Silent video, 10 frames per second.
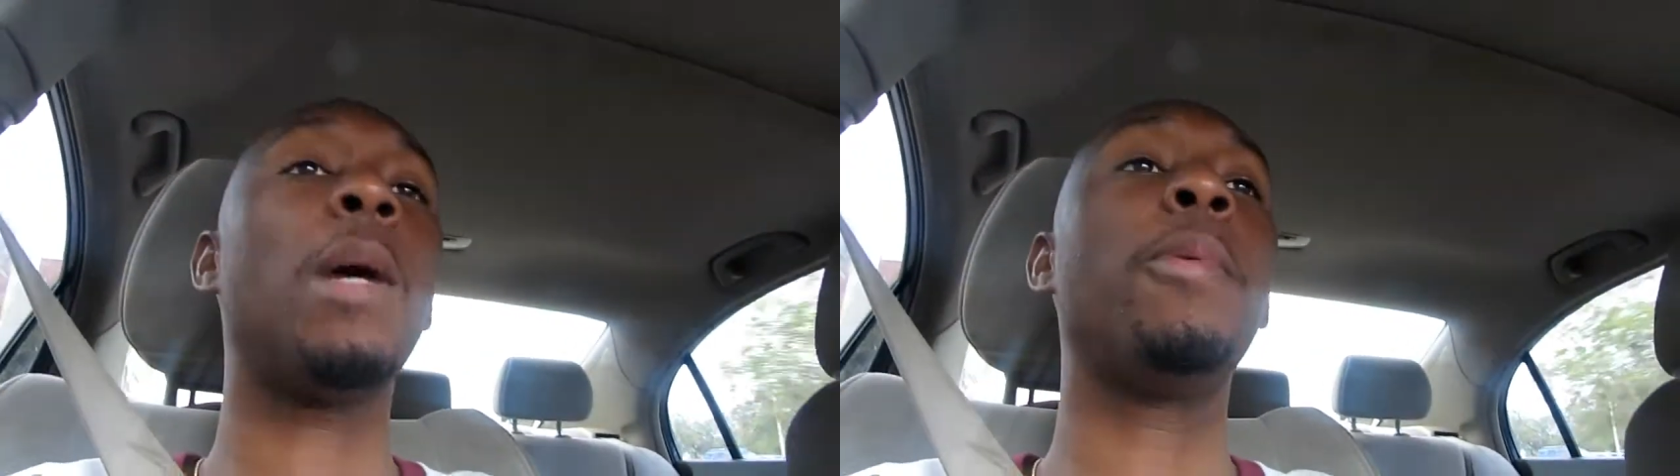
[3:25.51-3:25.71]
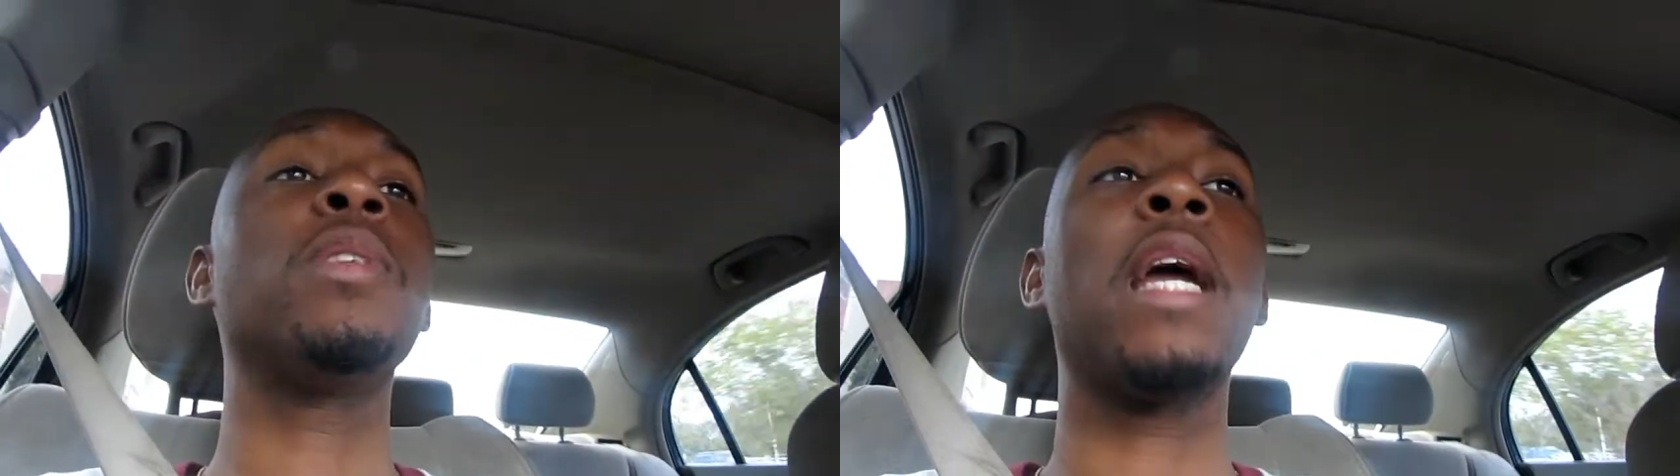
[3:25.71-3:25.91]
I
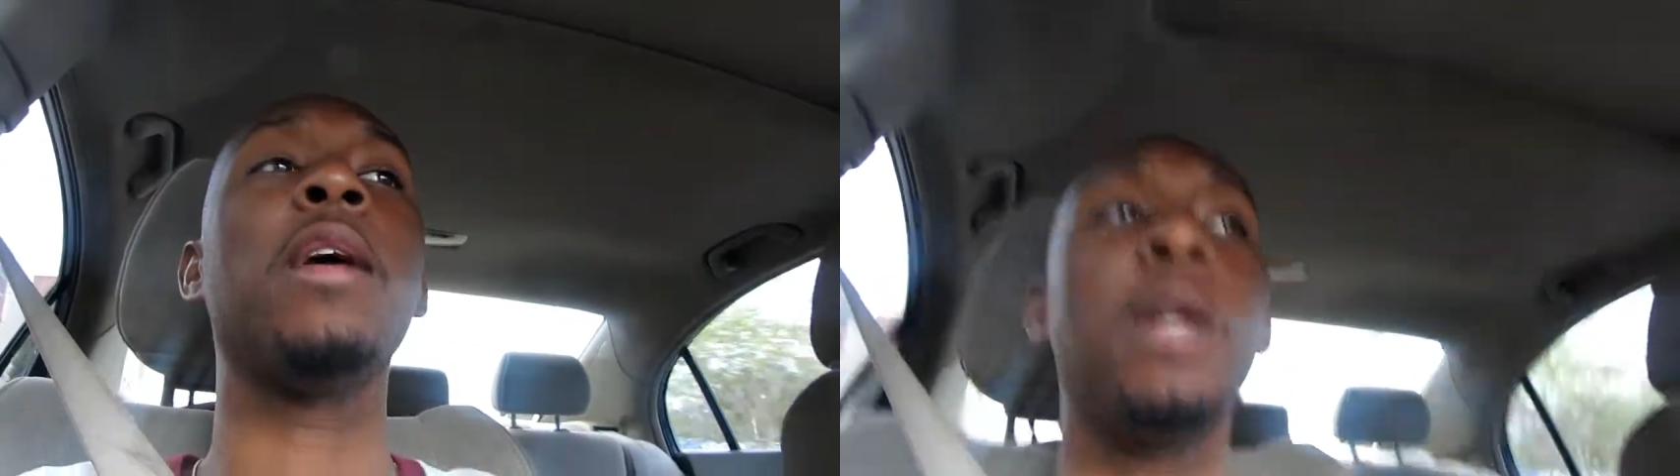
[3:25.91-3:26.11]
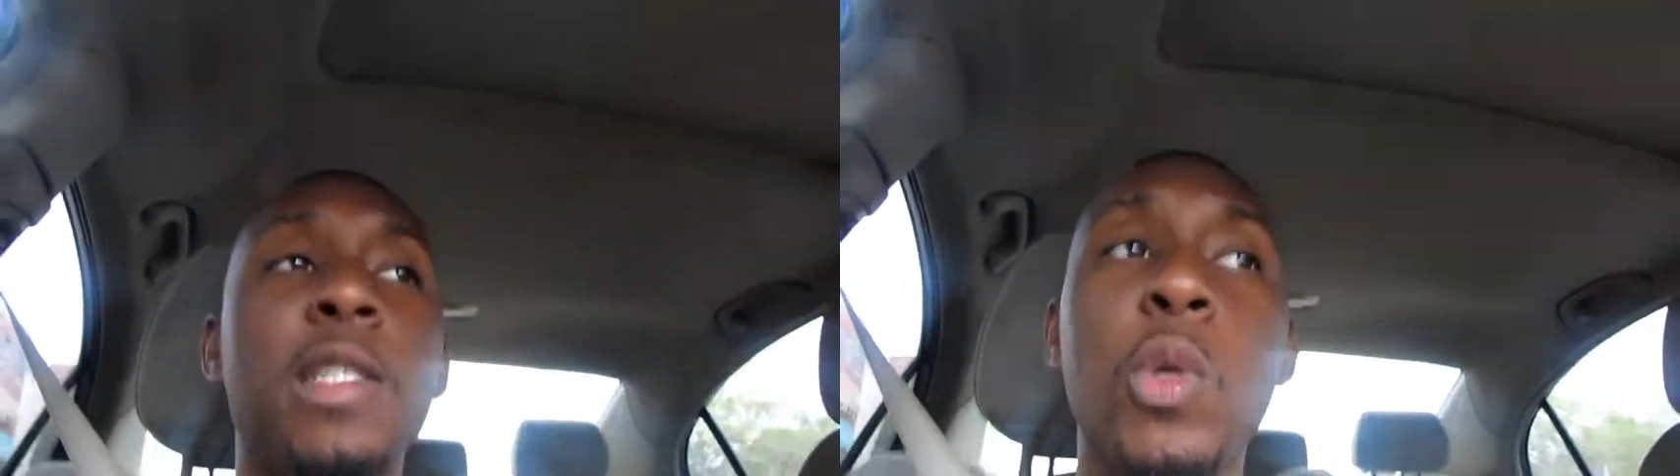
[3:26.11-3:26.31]
was supposed to get
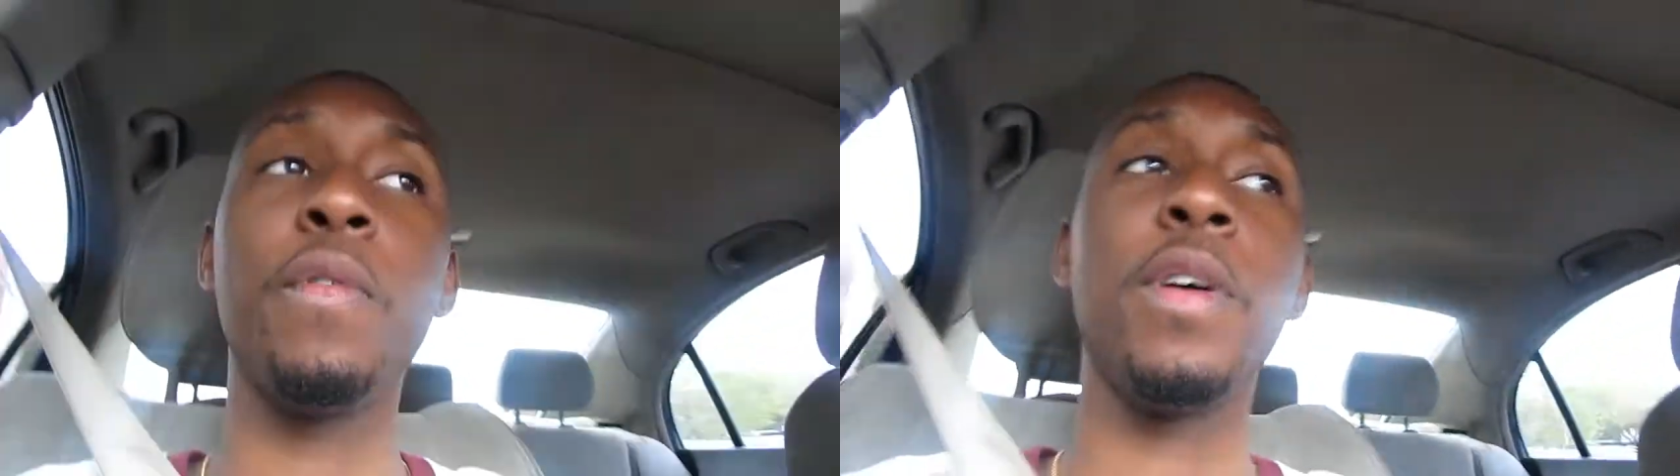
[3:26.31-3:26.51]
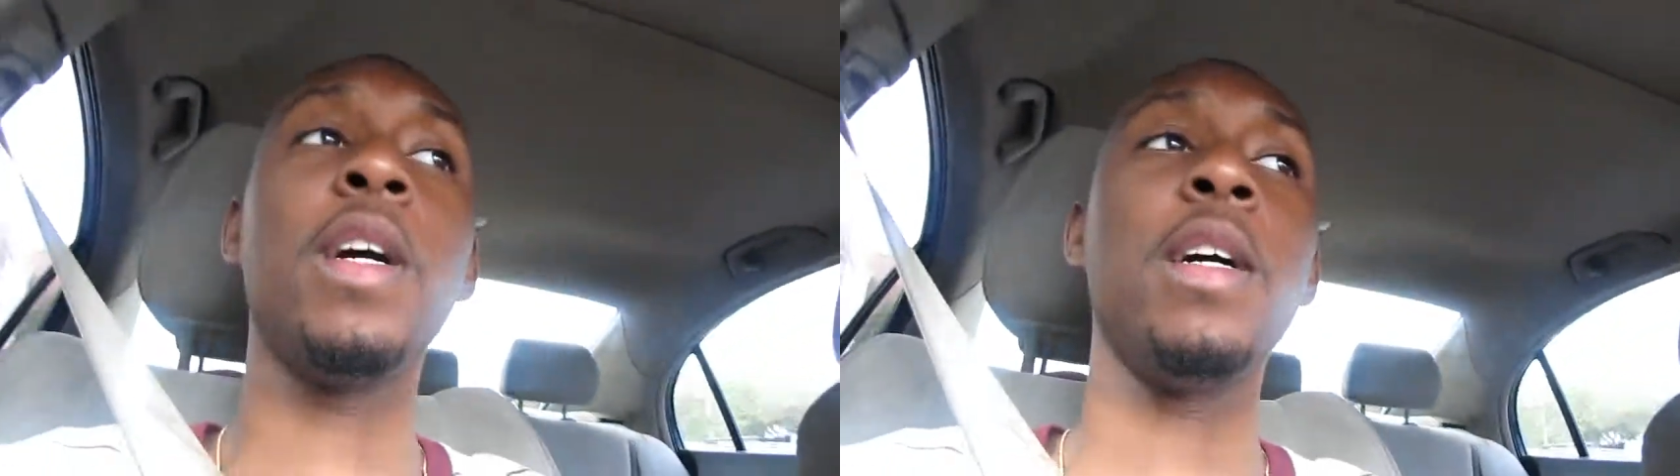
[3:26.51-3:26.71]
a, a suit
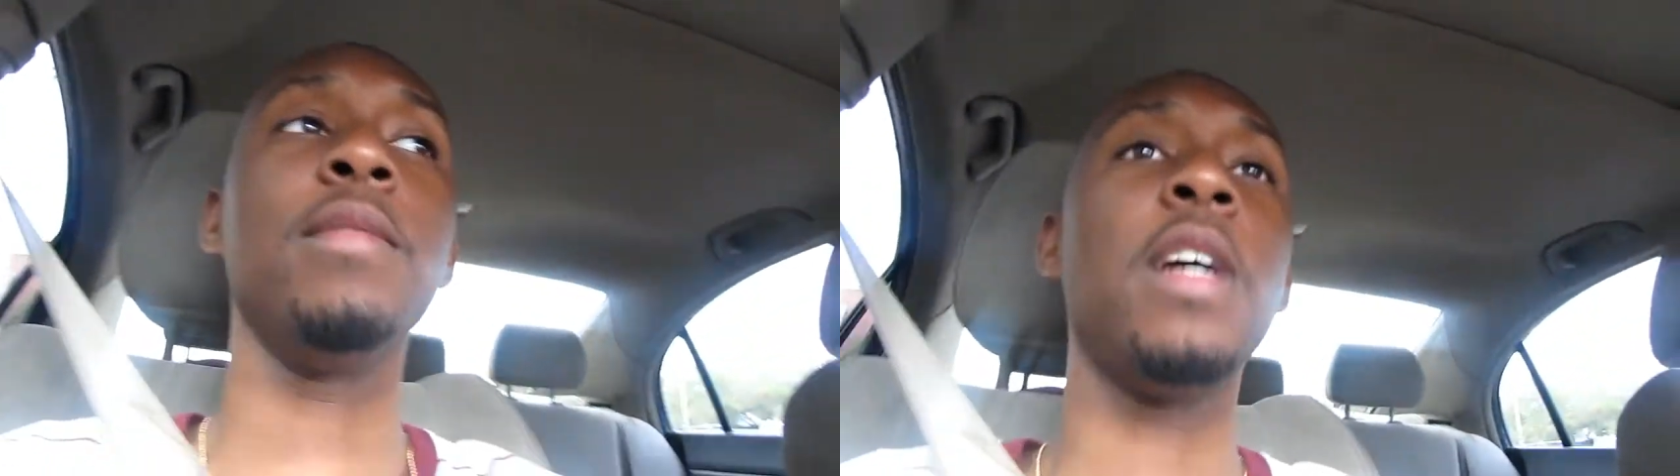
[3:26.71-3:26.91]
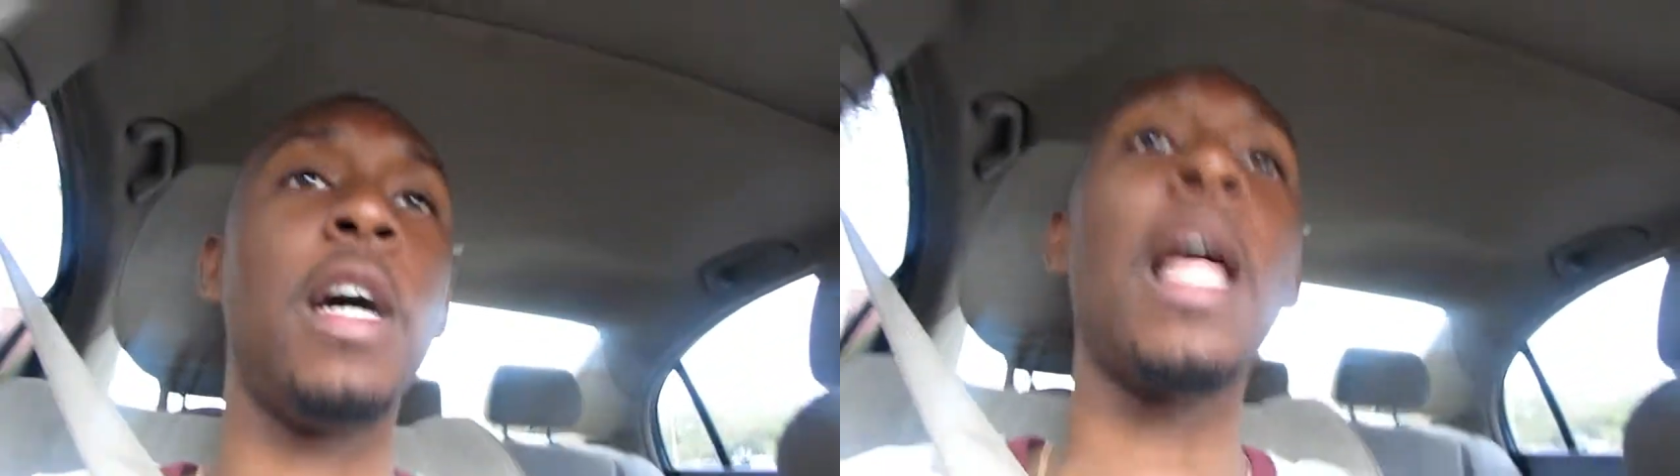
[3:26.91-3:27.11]
for a,
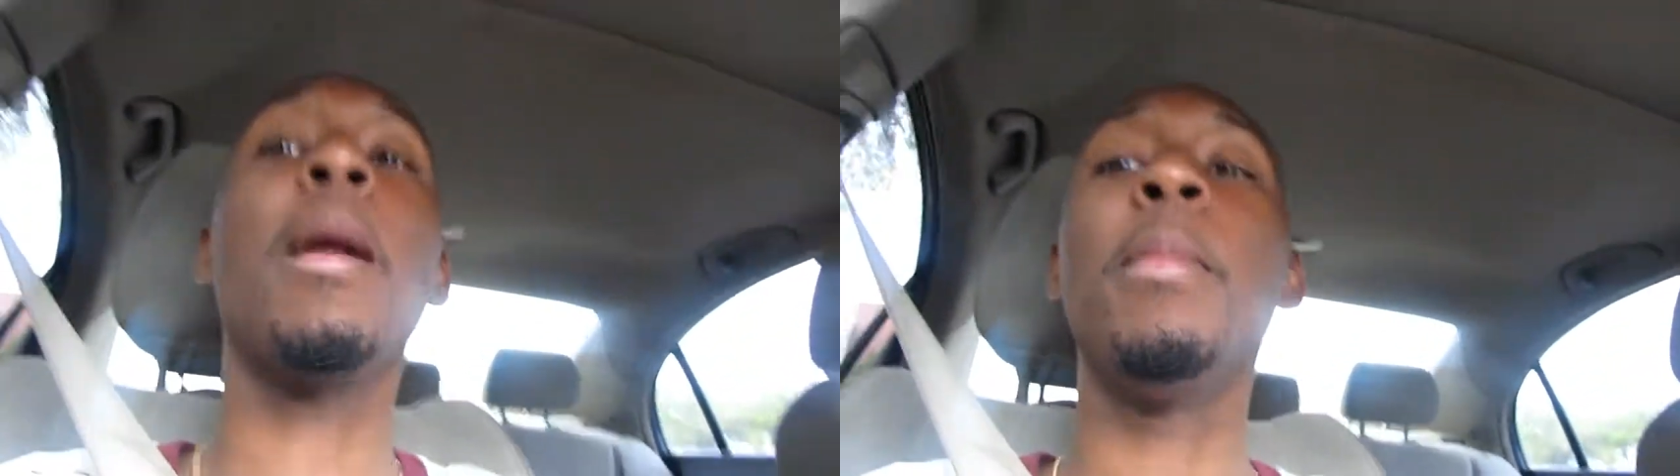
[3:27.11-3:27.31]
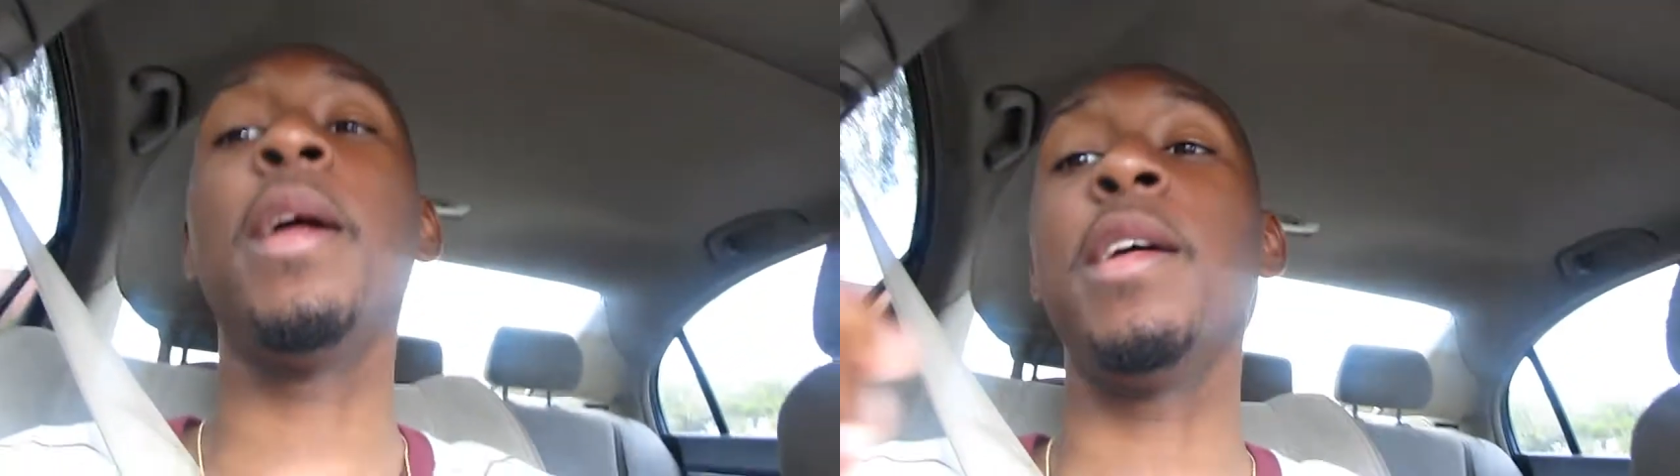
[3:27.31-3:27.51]
a lot of money